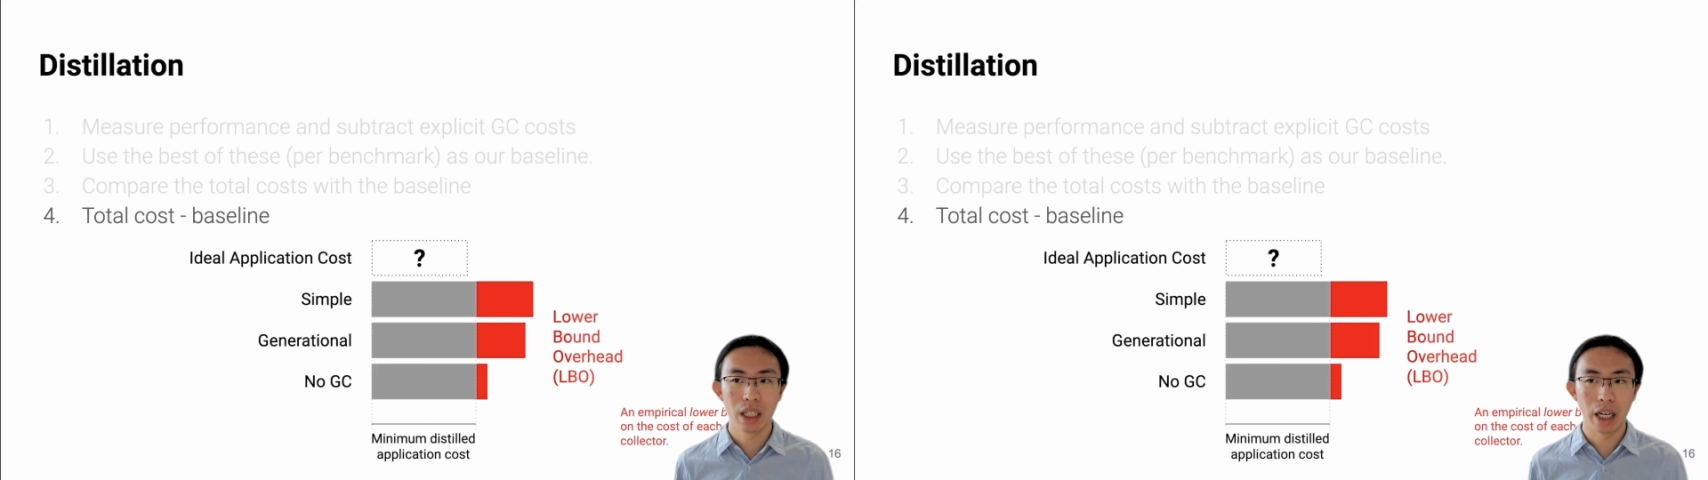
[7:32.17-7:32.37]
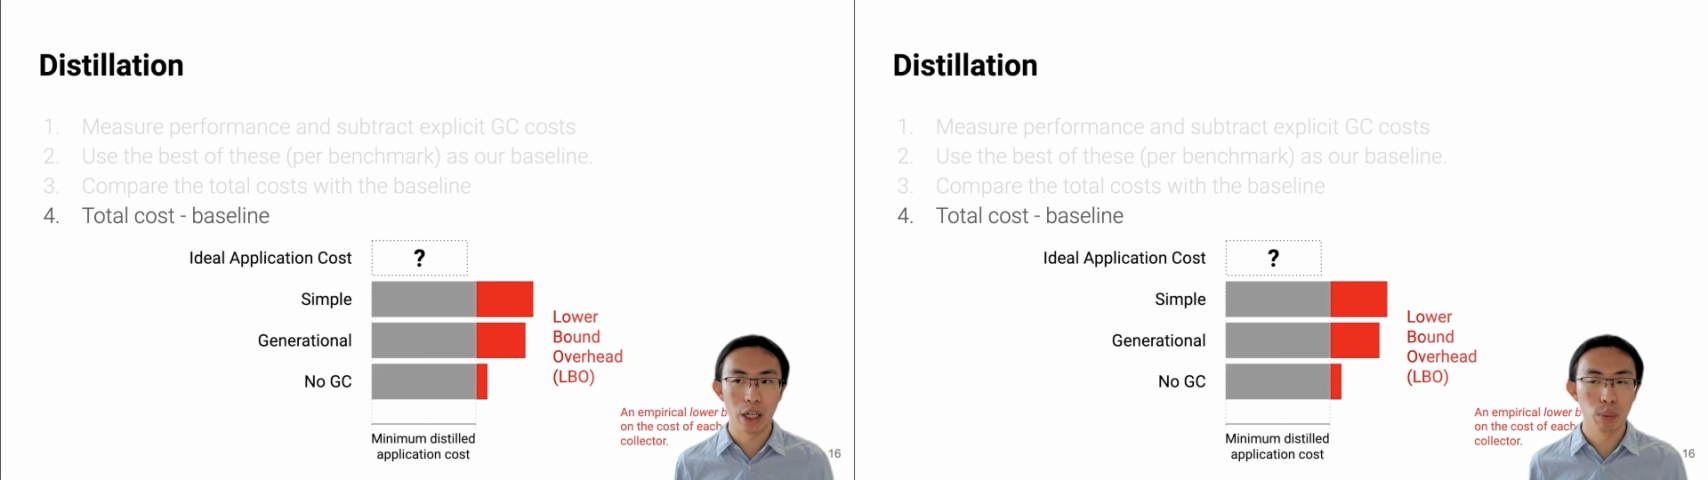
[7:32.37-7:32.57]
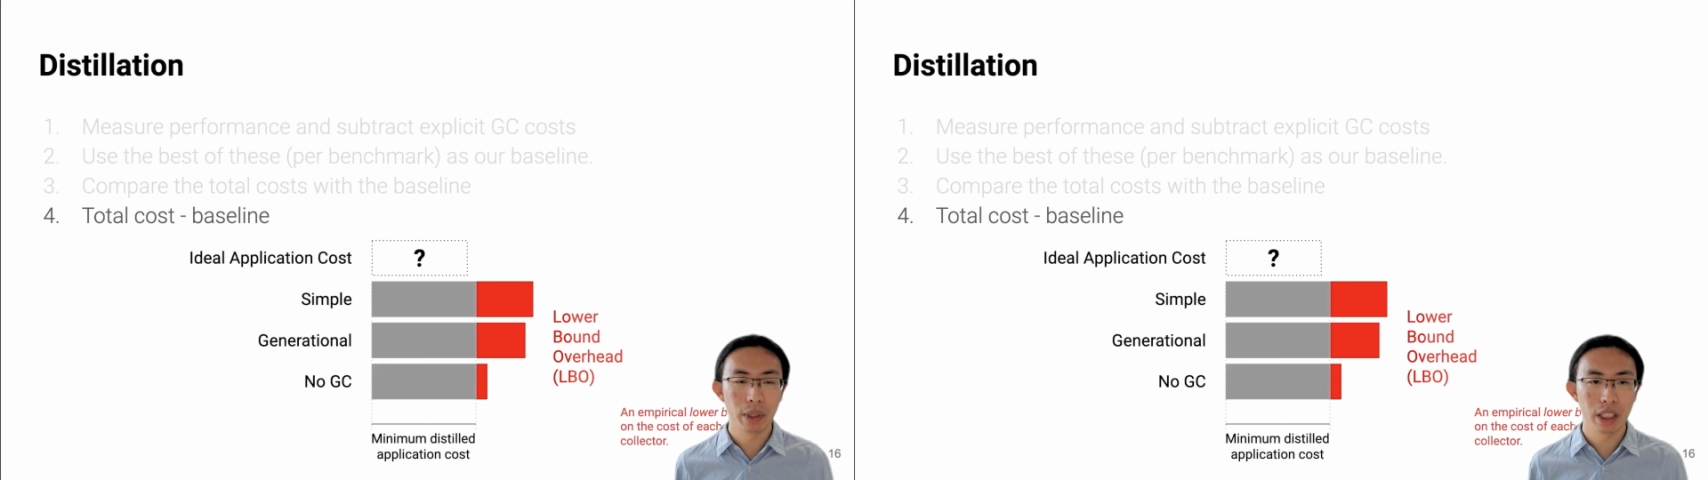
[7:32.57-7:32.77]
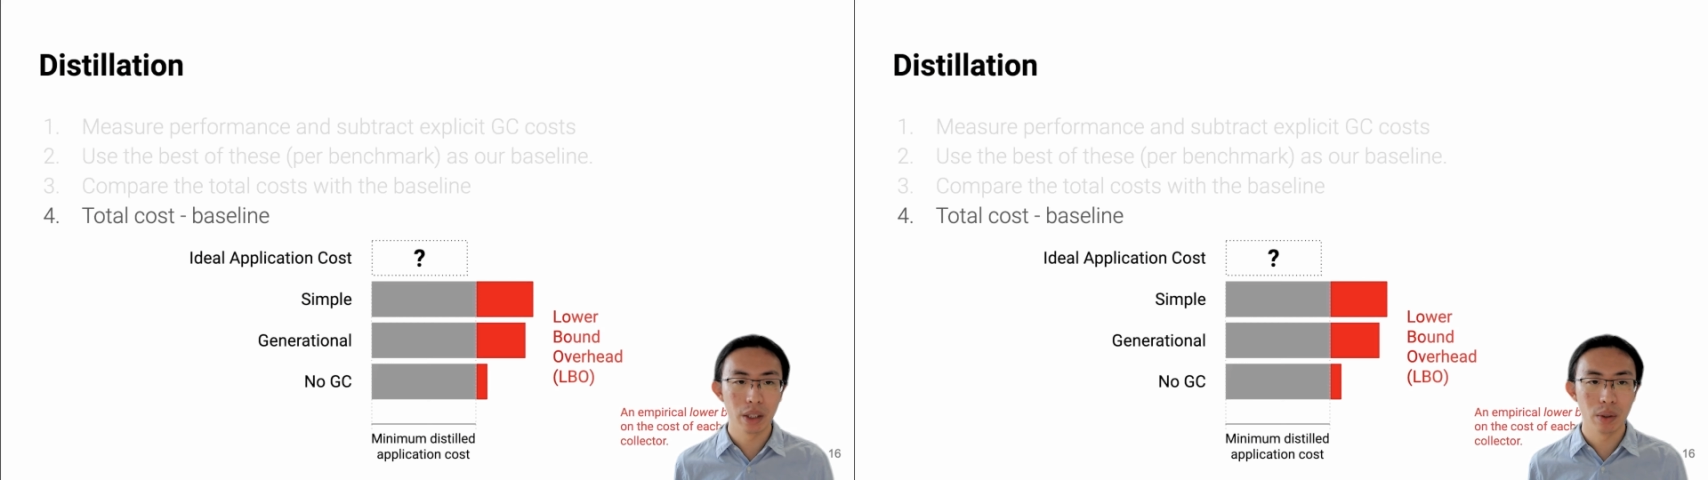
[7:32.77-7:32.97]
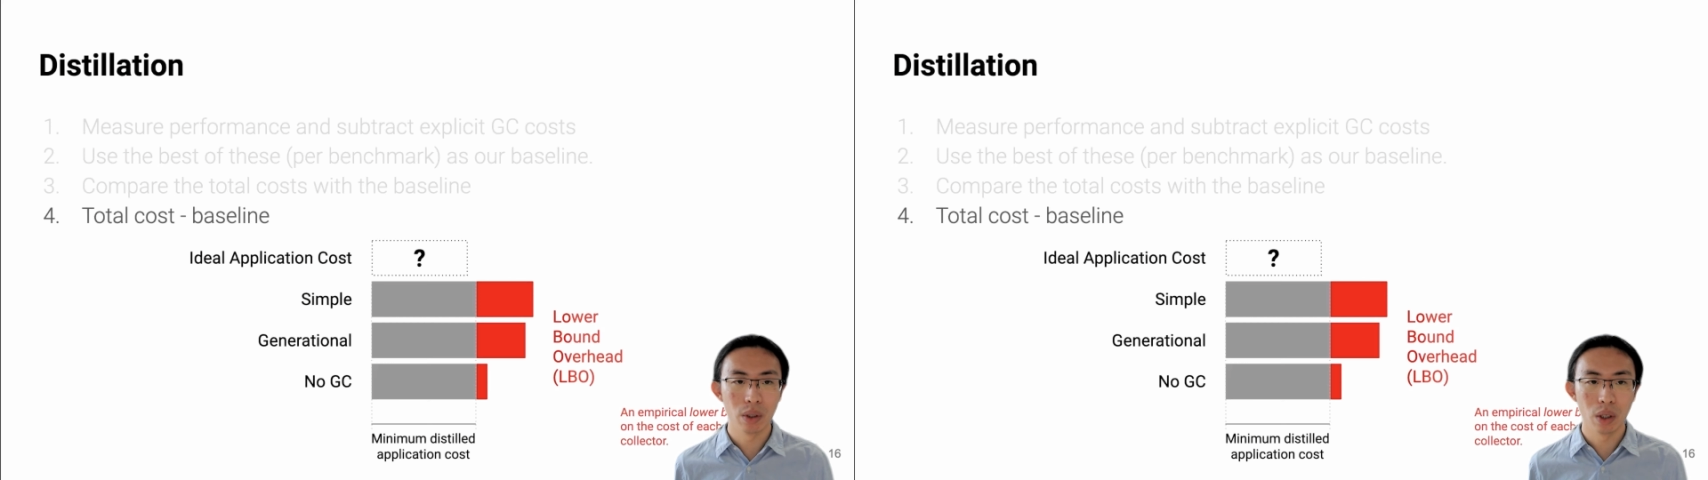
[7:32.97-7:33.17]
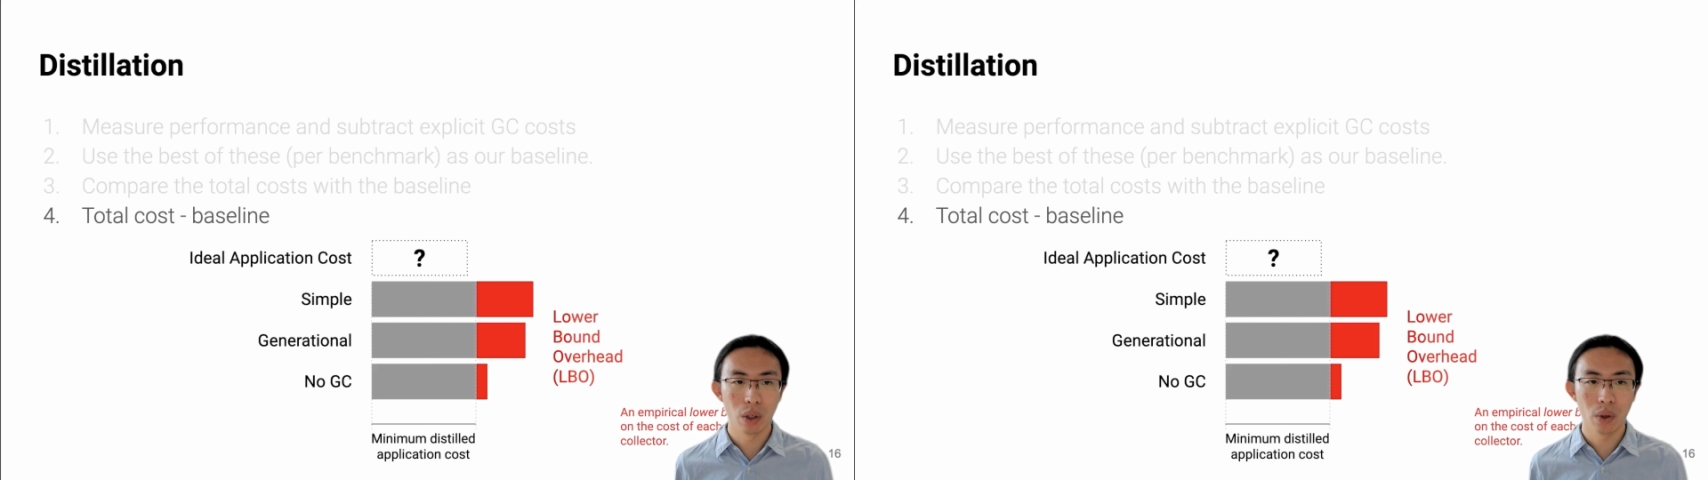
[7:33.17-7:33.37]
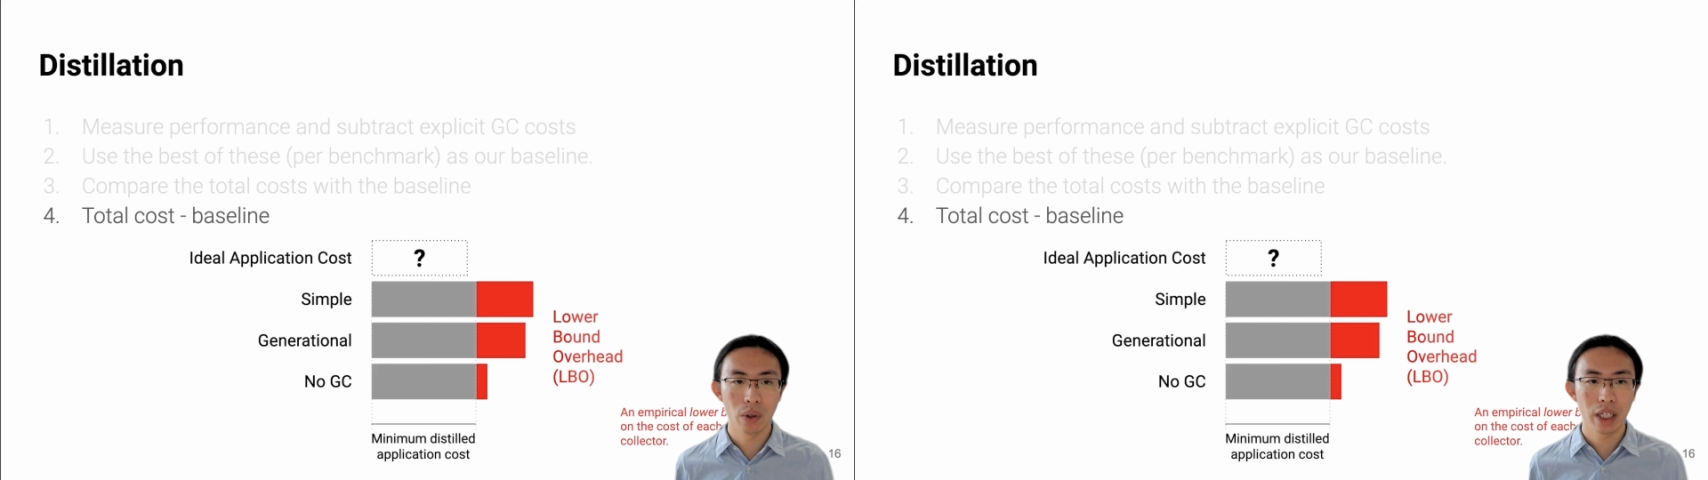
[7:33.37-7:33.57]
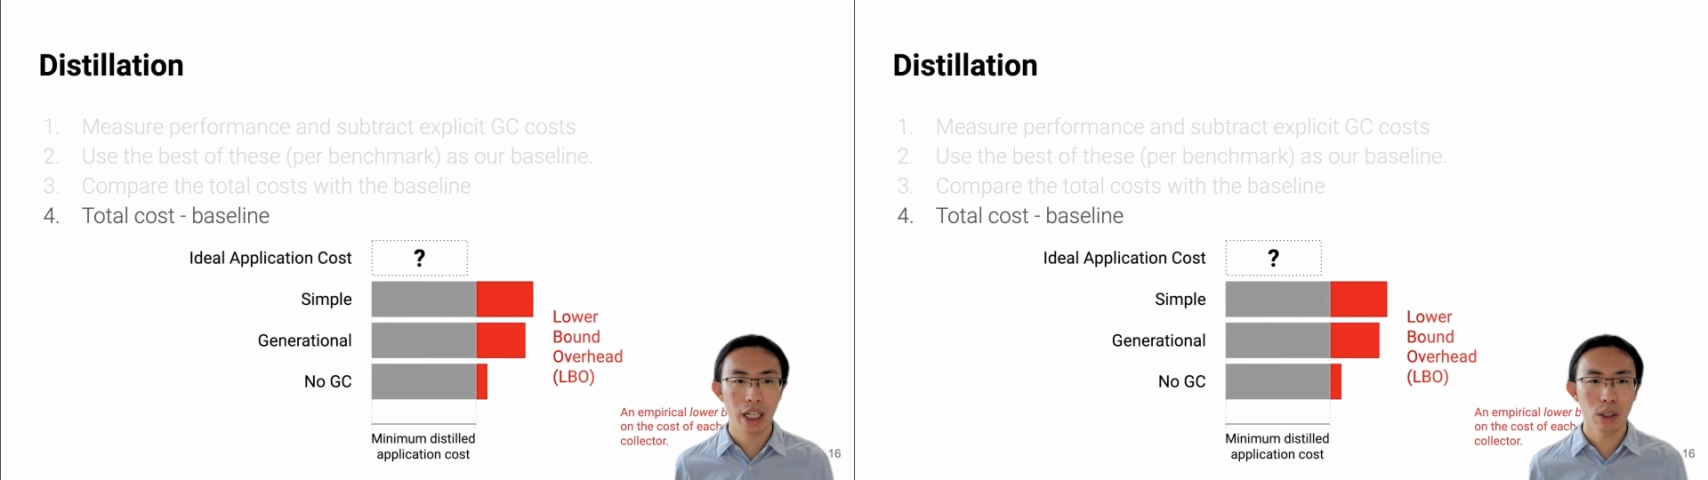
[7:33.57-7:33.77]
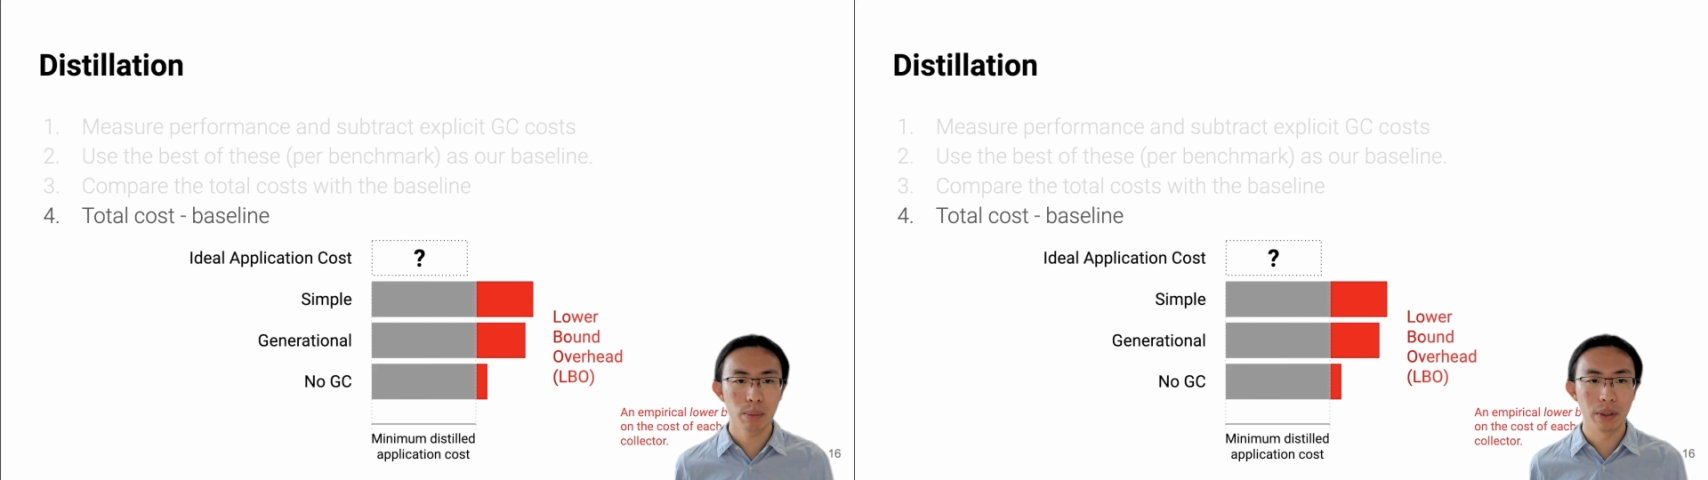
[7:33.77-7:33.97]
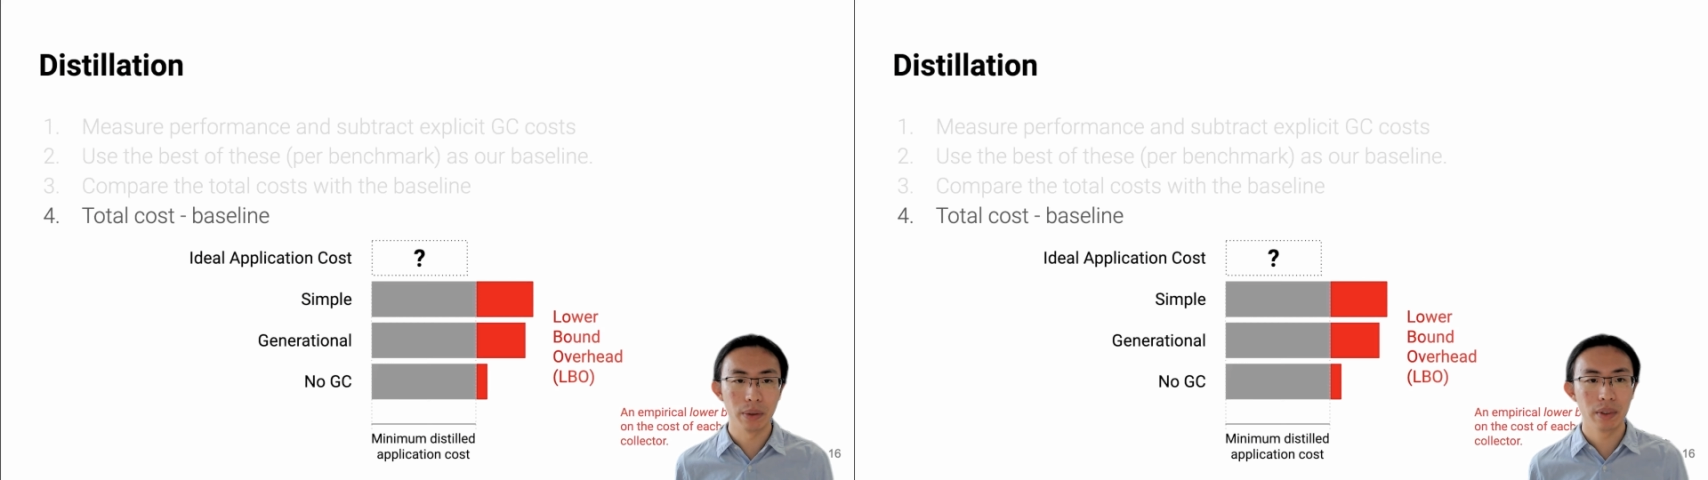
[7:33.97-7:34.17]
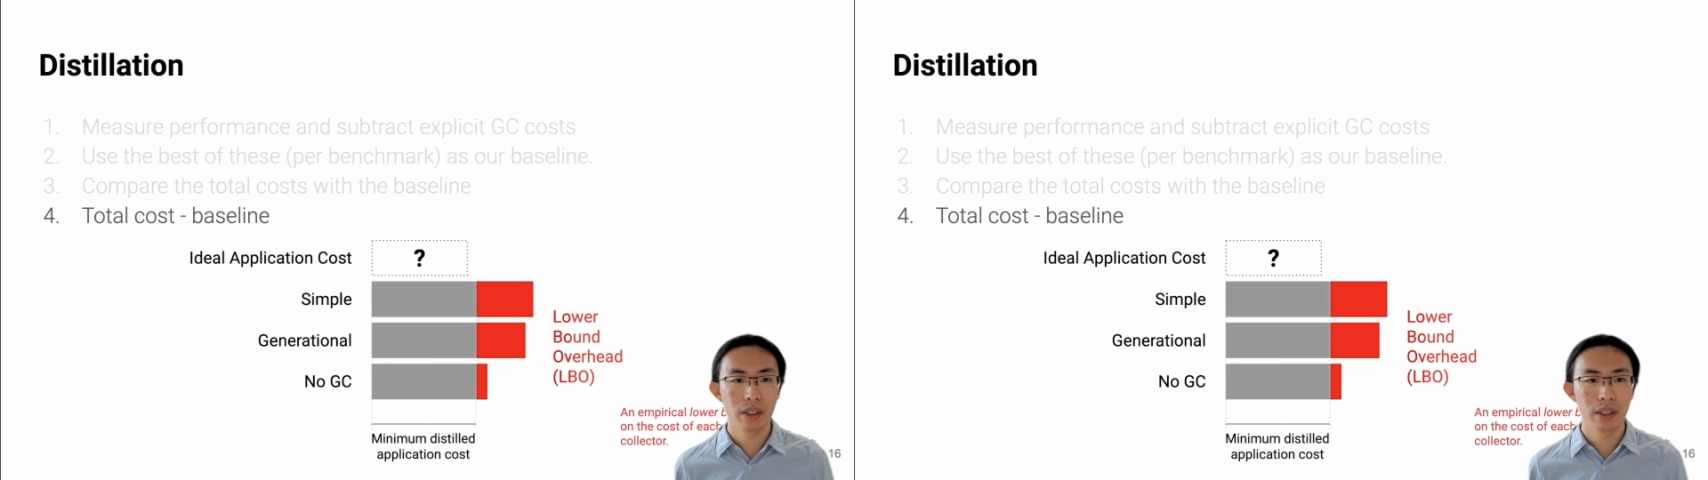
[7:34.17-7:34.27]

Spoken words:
LBO or elbow.